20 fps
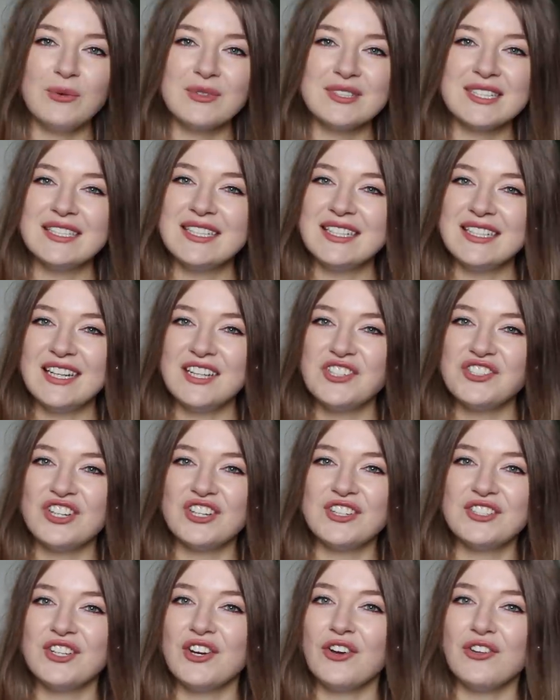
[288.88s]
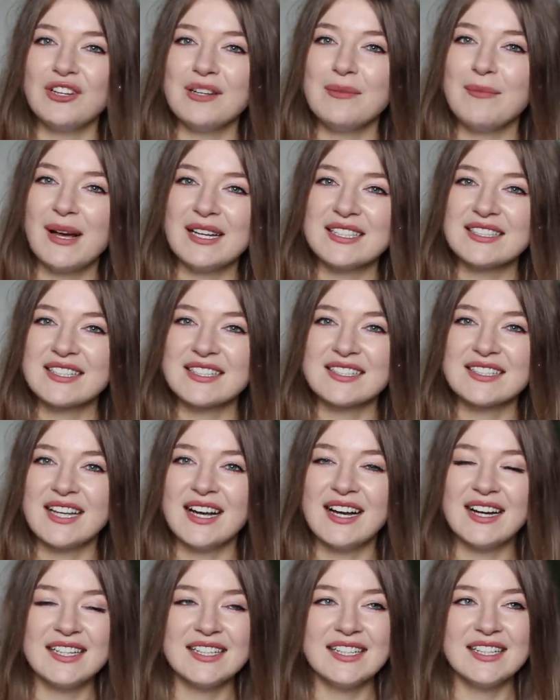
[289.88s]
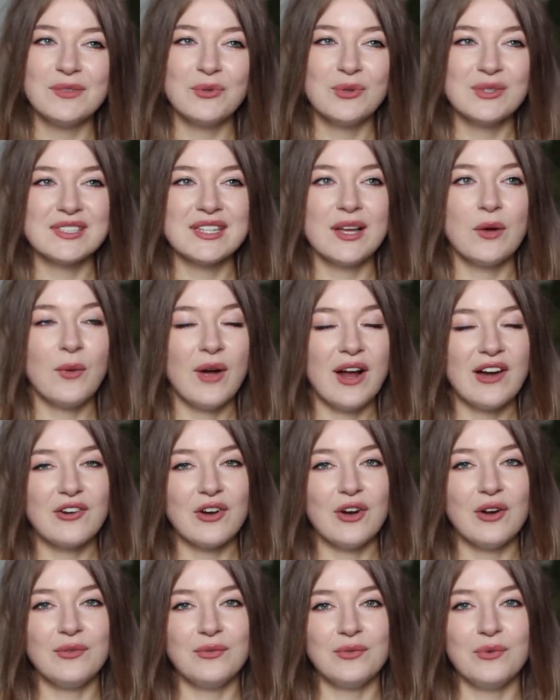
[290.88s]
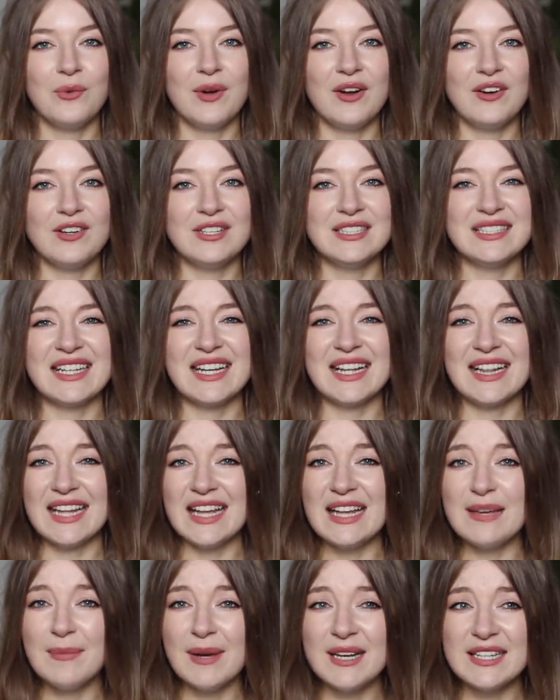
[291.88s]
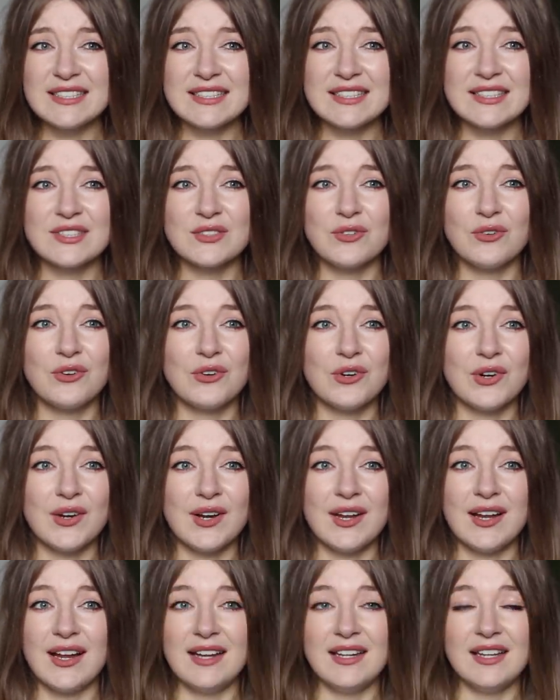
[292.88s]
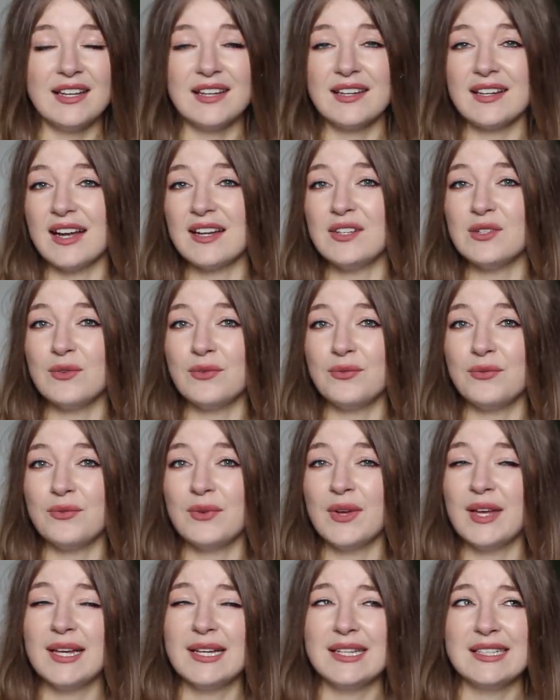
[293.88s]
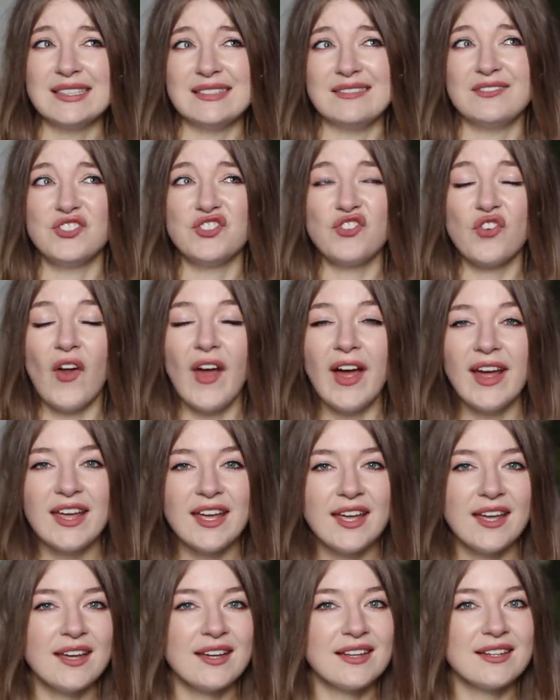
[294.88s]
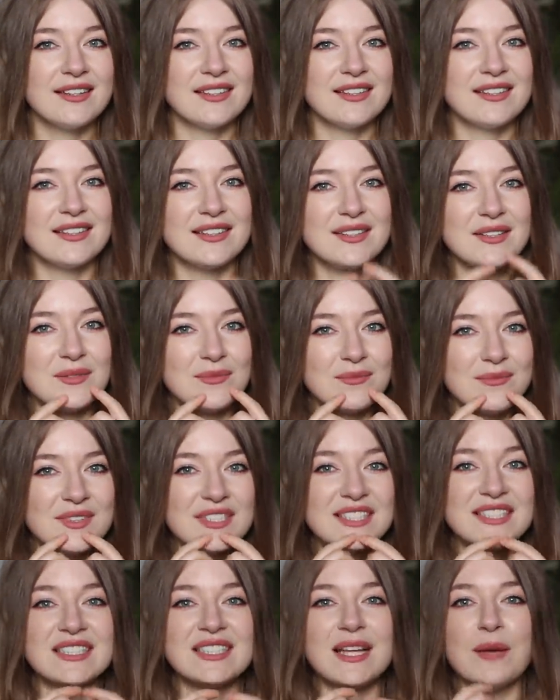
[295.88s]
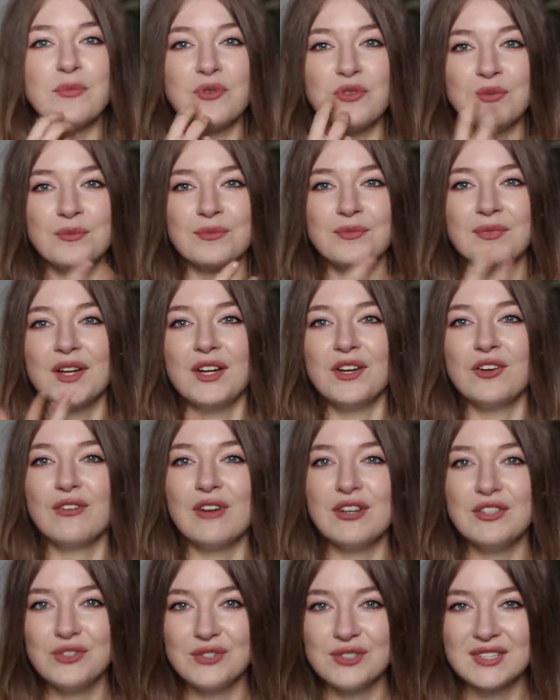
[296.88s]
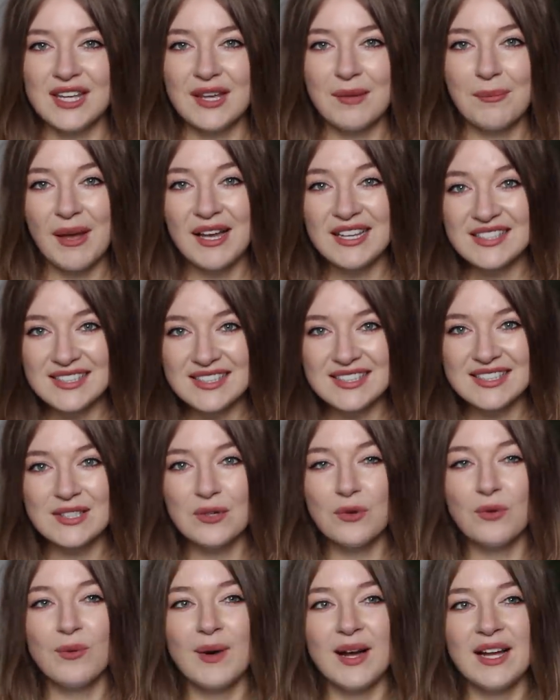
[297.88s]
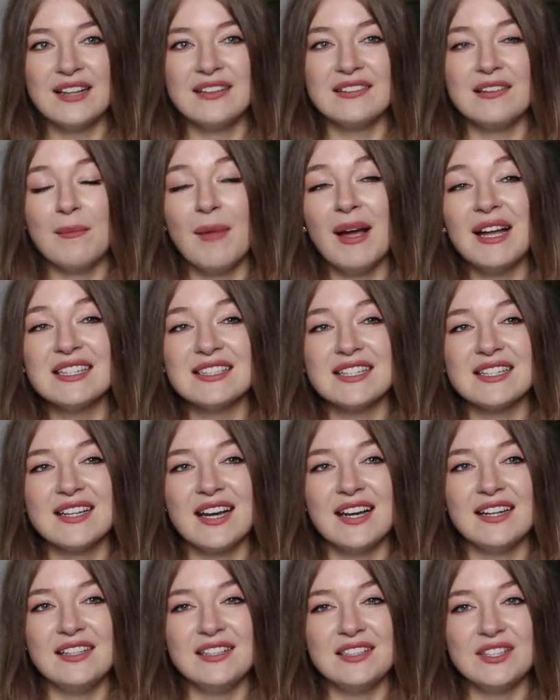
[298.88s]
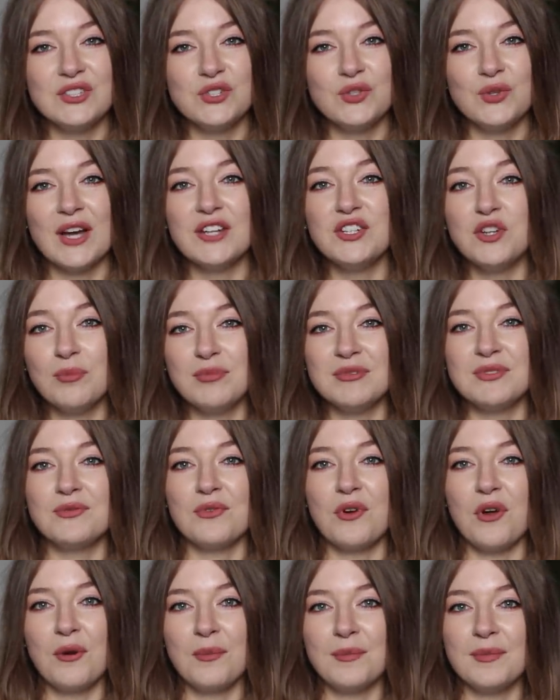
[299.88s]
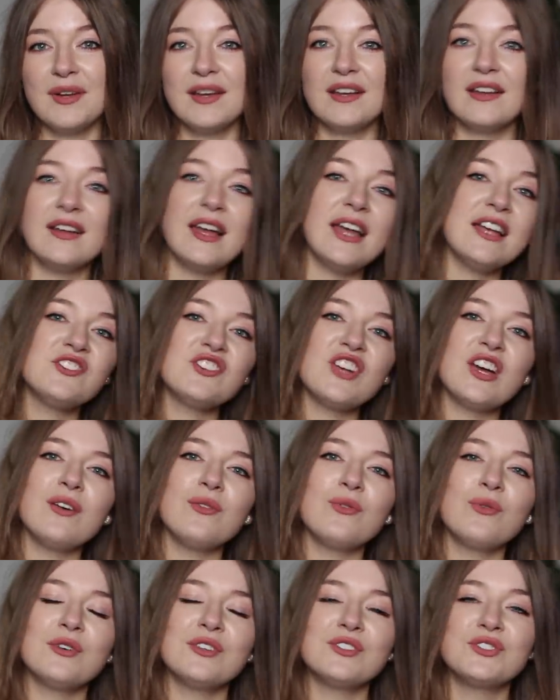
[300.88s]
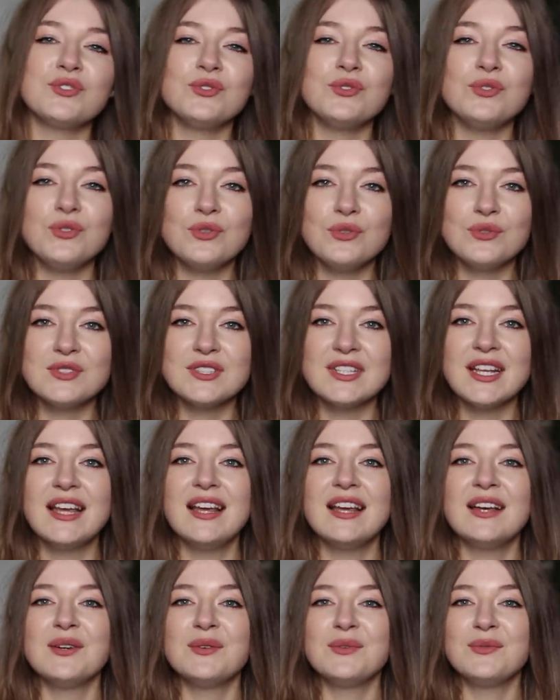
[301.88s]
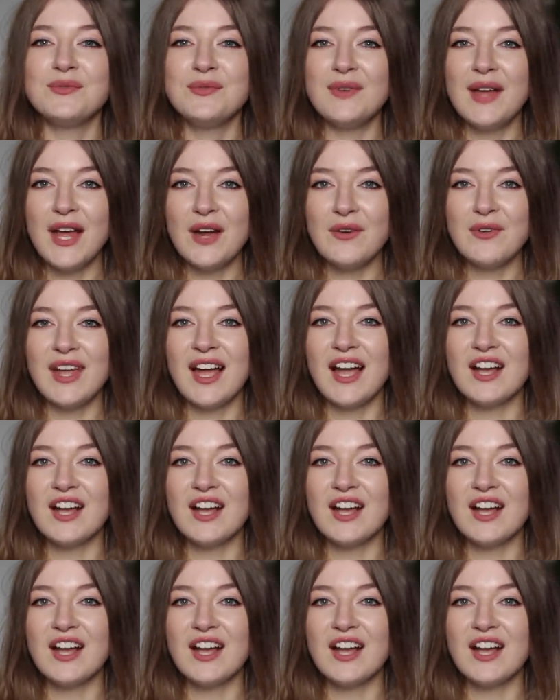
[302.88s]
I was a teenager, the only masks I was aware of were the clay masks or any kind of drying uh, sebum reducing masks, while the mindset I needed to adopt from uh, Asia was to use very